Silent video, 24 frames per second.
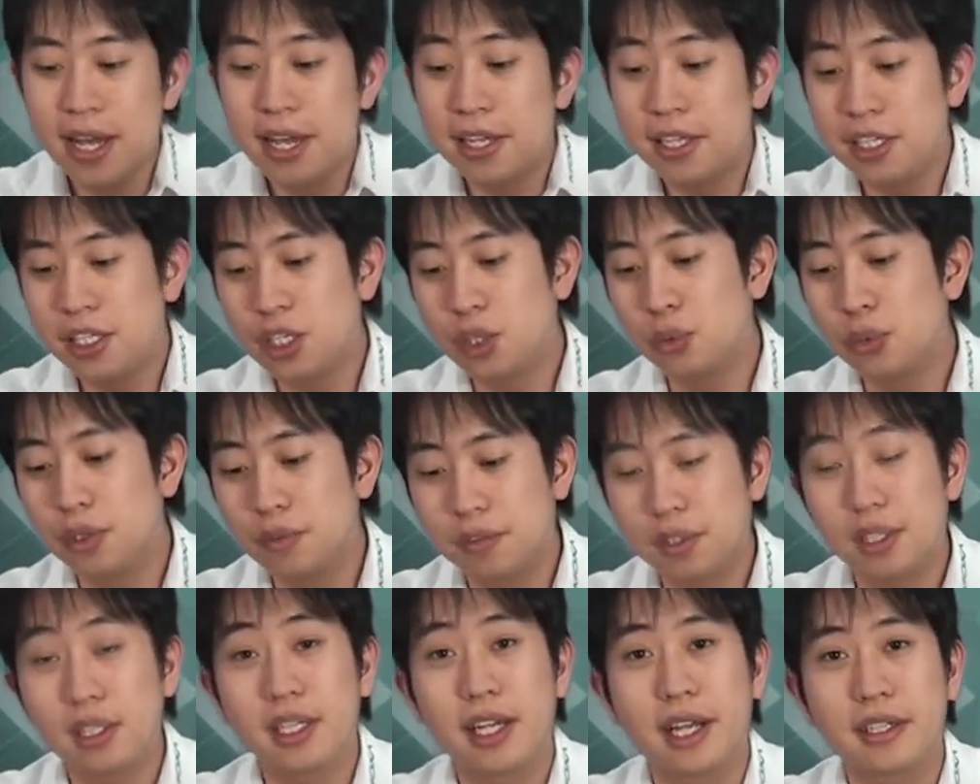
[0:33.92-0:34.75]
Here
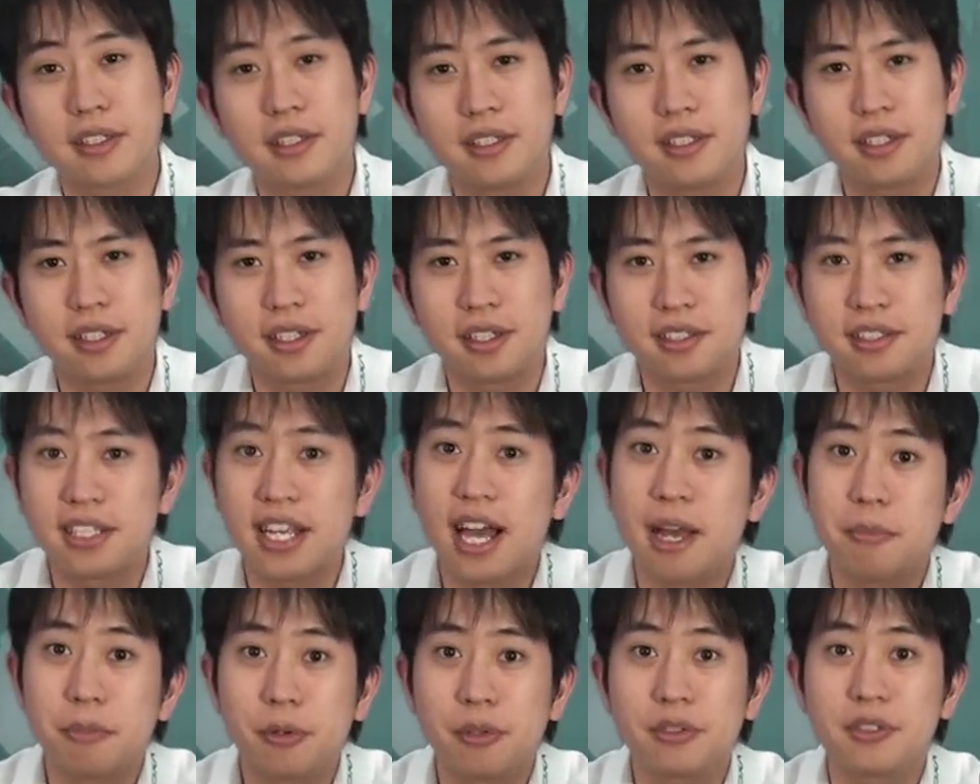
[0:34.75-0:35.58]
we've collected a
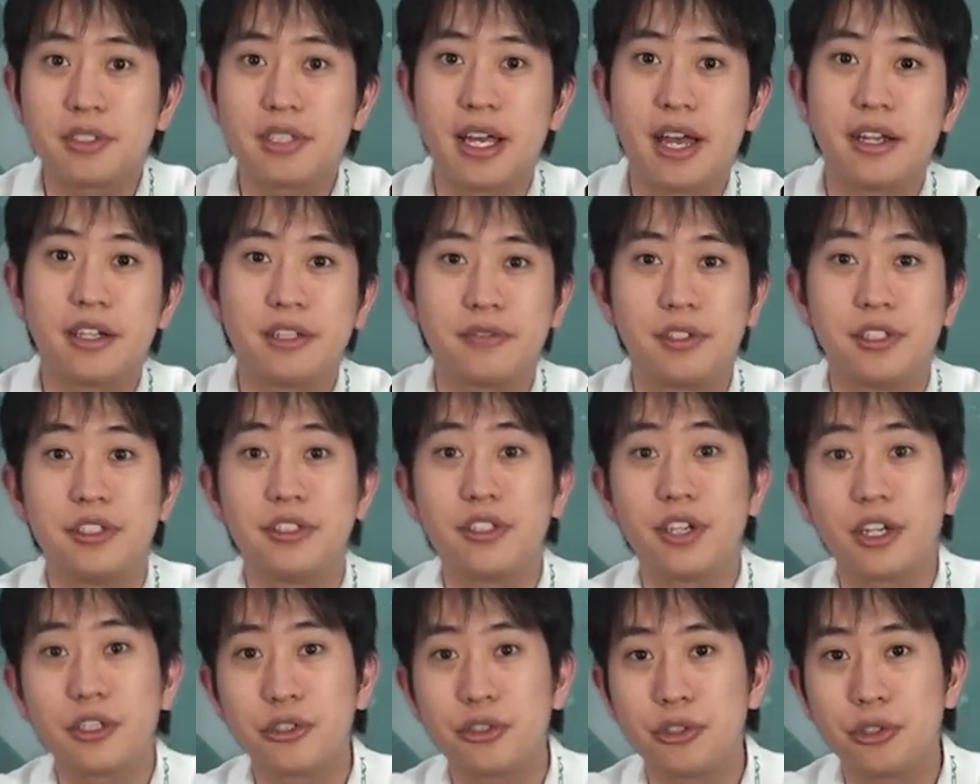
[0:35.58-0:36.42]
sample set of
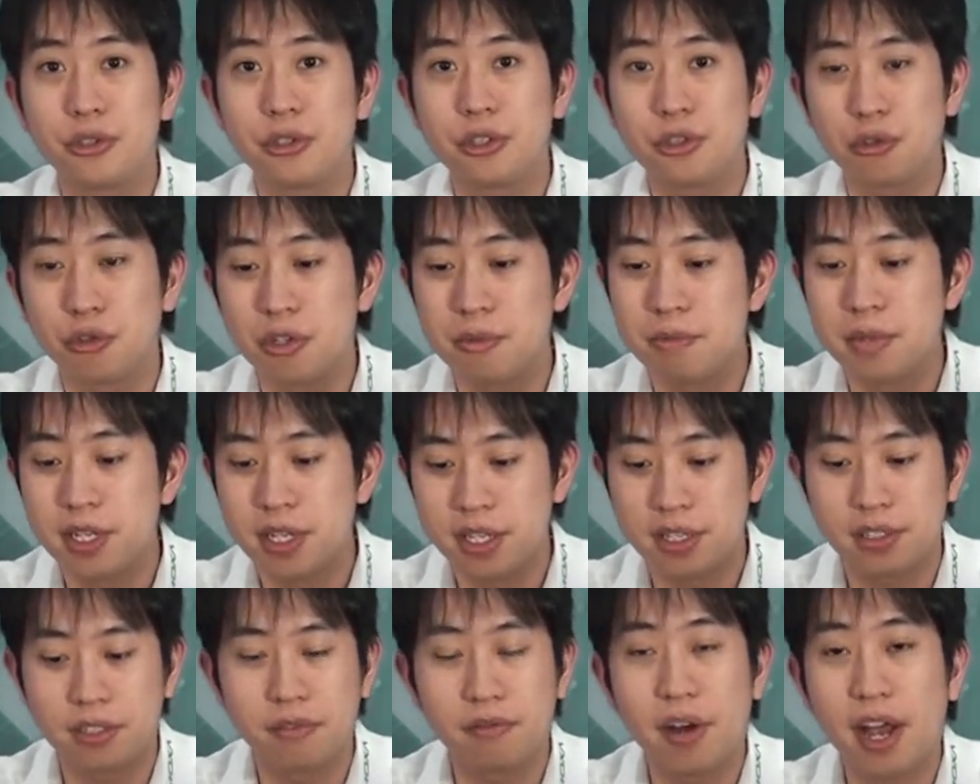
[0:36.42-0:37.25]
industrial equipment
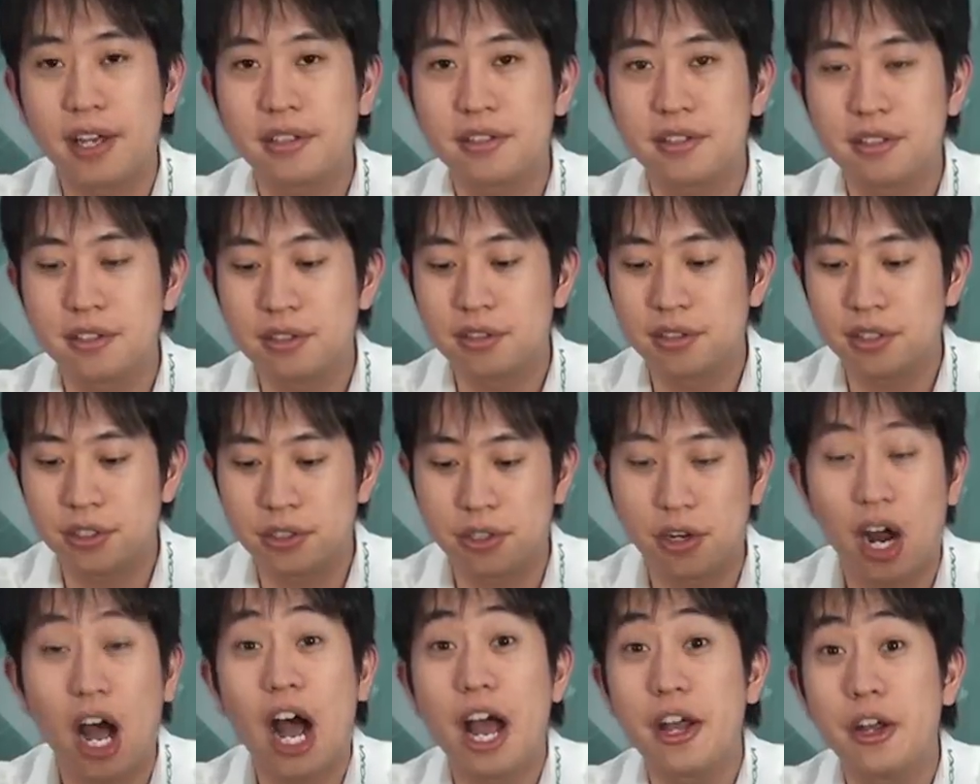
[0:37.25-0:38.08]
and devices.
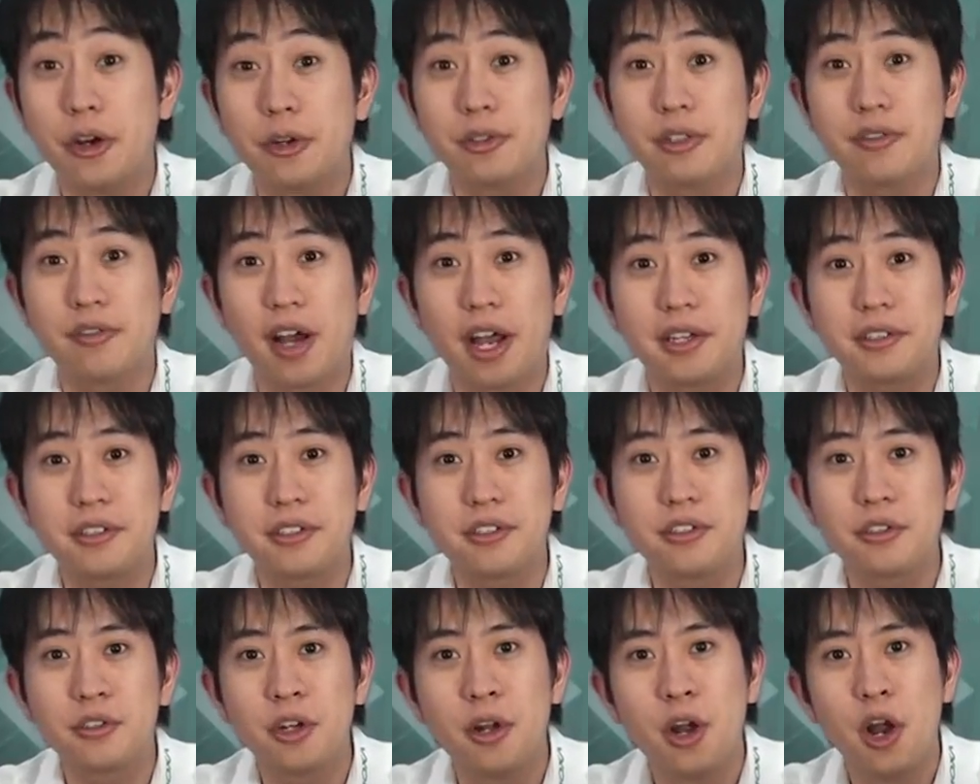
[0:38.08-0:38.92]
These are I/O
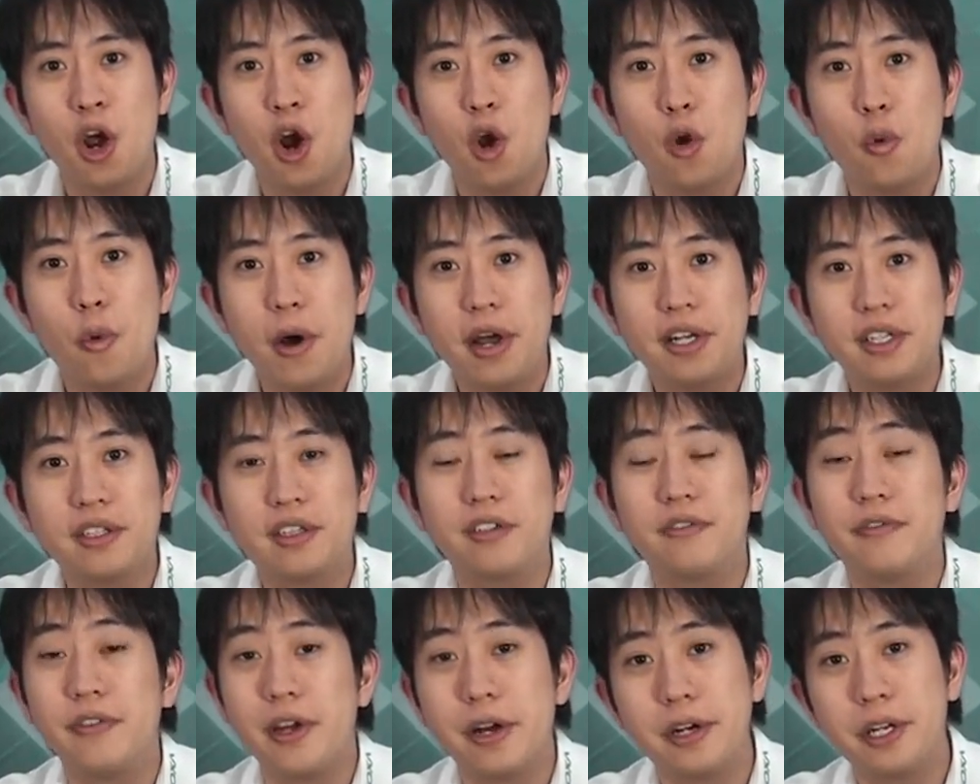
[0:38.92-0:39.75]
devices running
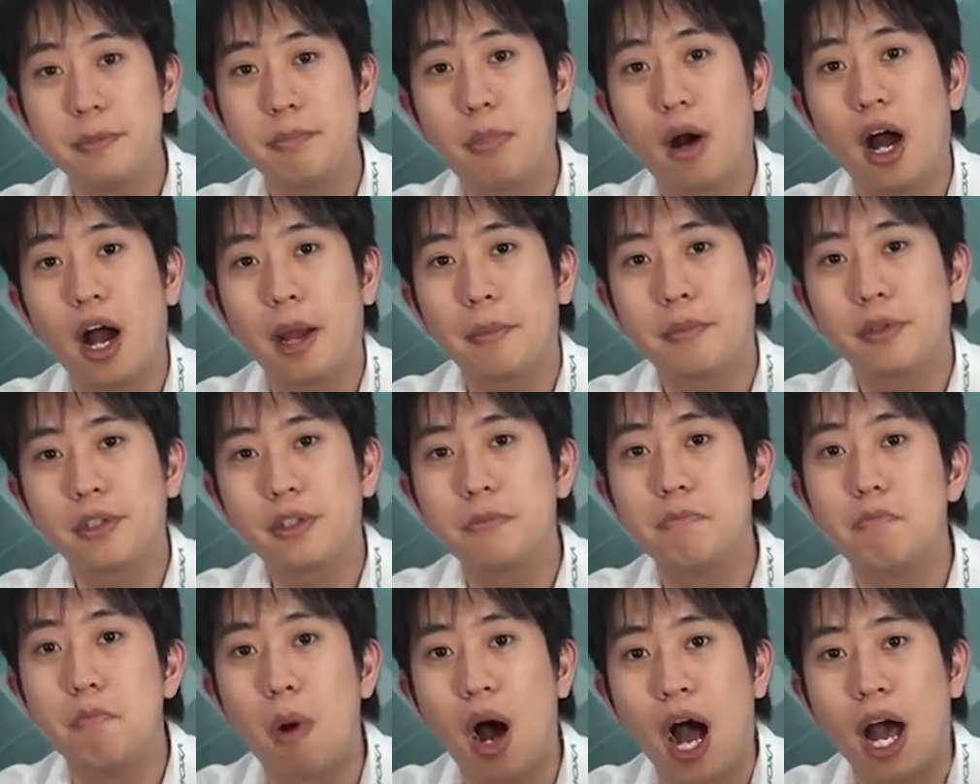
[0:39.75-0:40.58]
the very
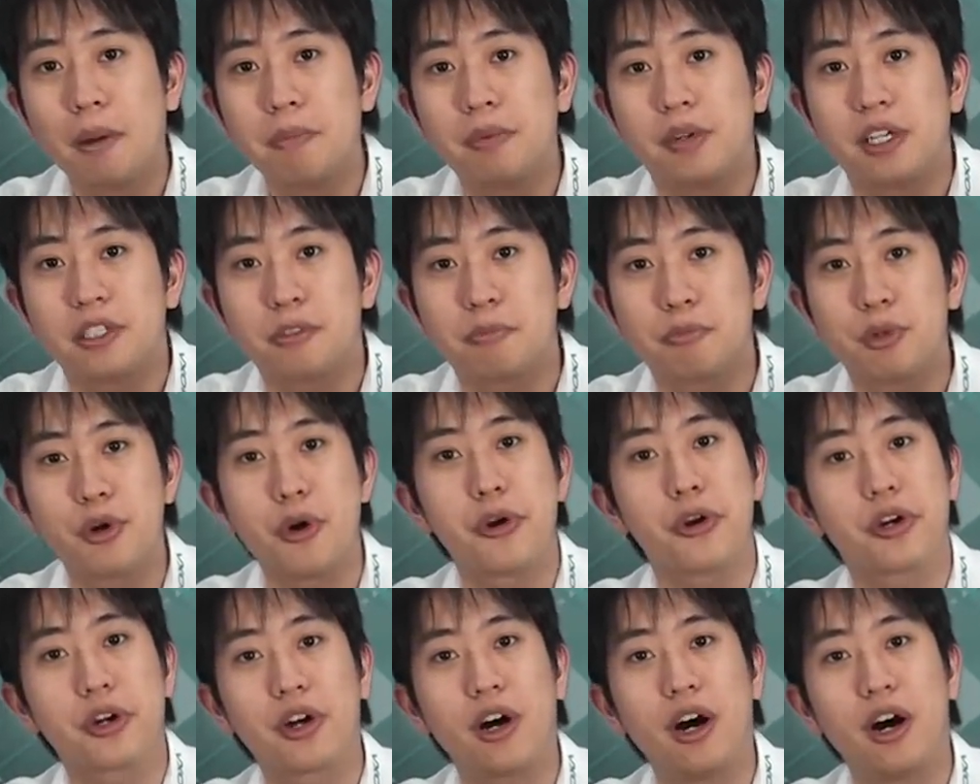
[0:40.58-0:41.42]
popular Modbus
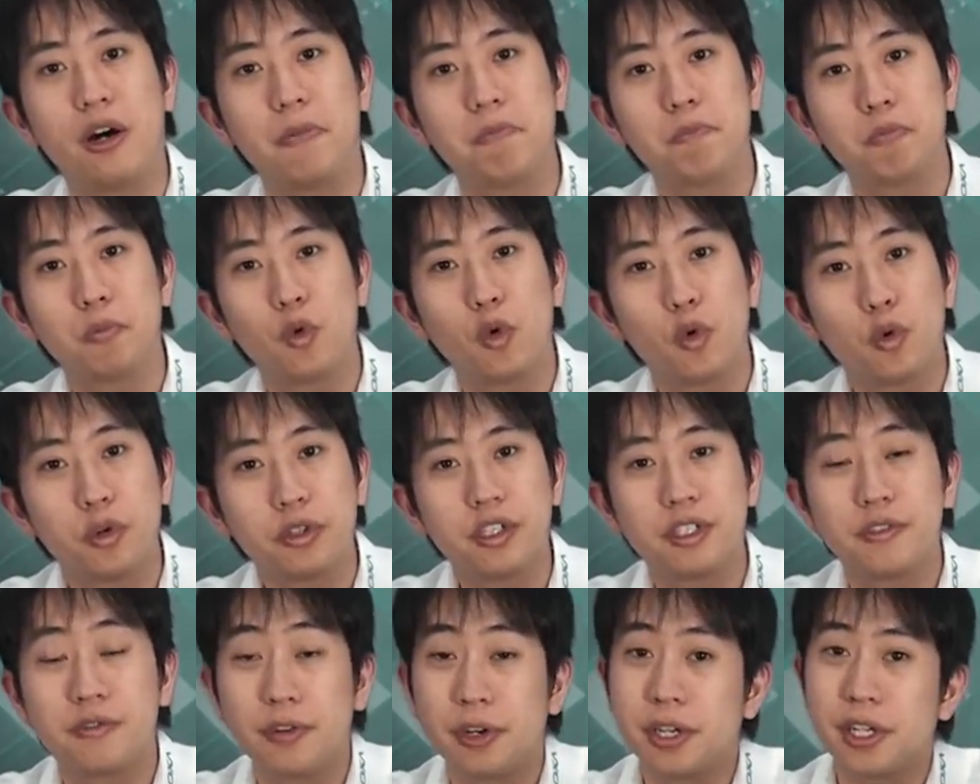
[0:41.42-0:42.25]
protocol,
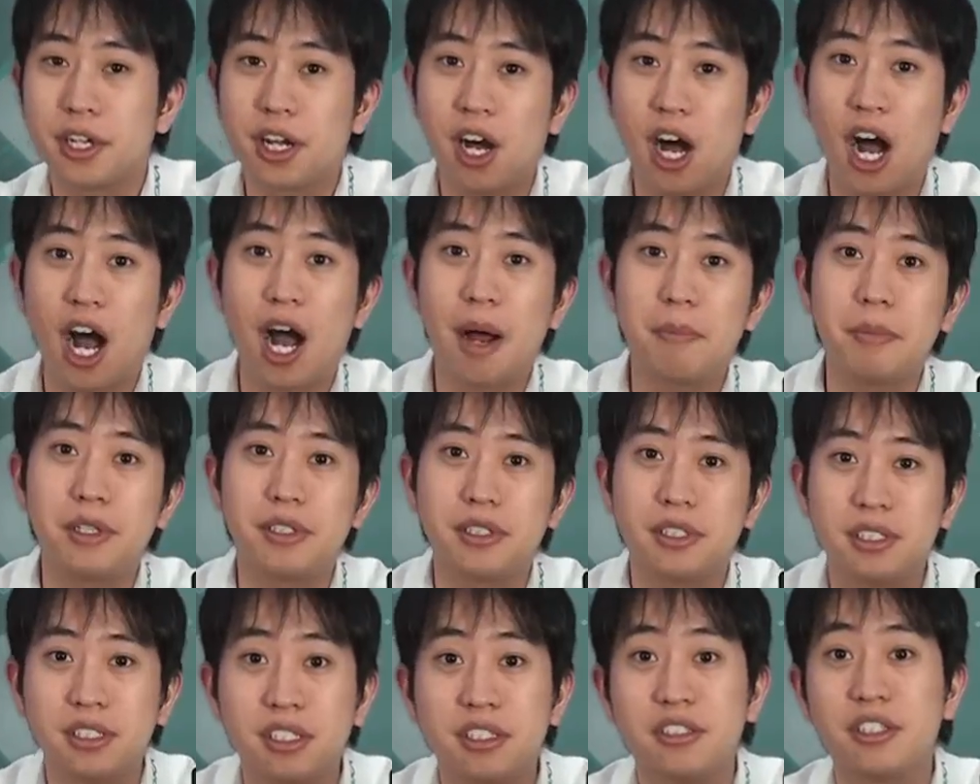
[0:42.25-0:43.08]
which is very
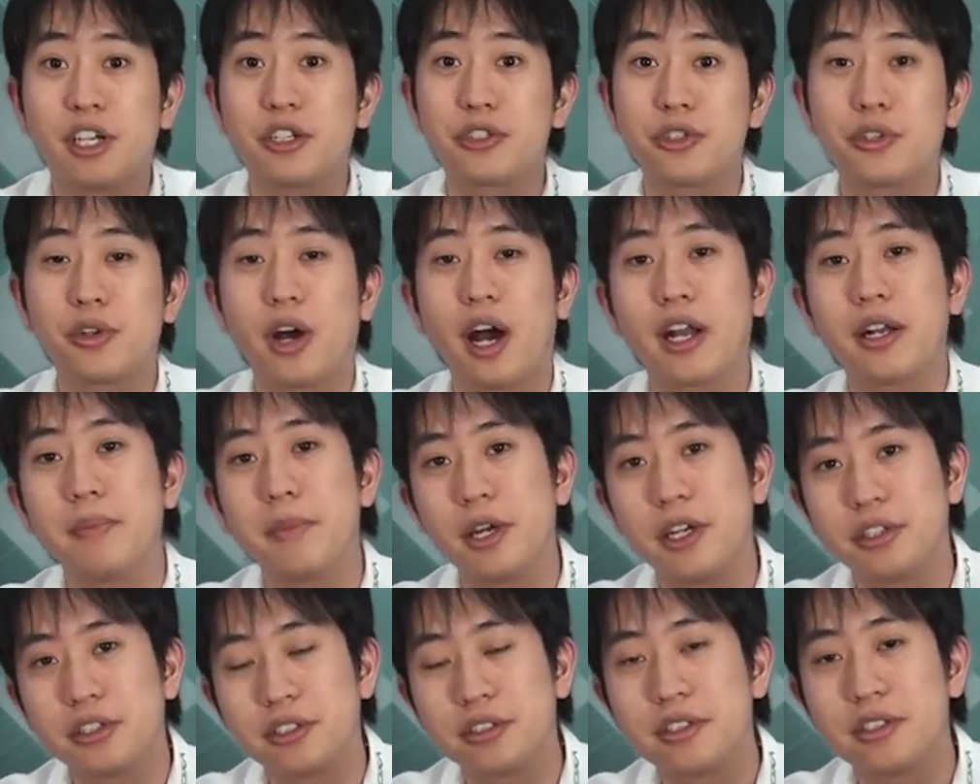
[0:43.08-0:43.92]
common in industrial
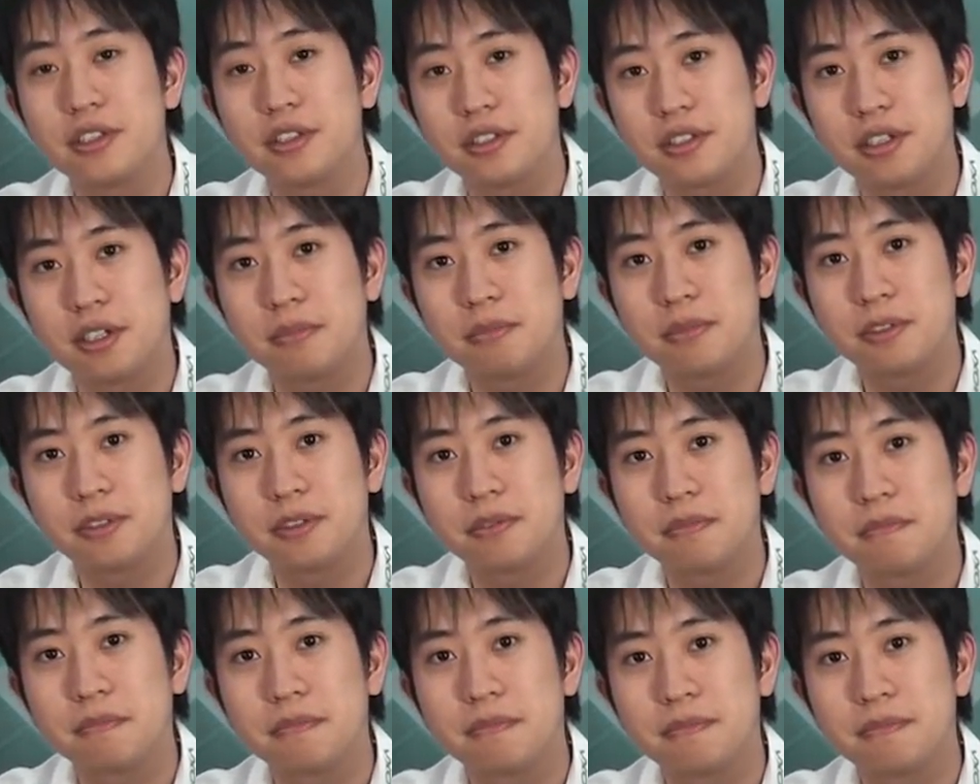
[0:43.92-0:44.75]
automation systems.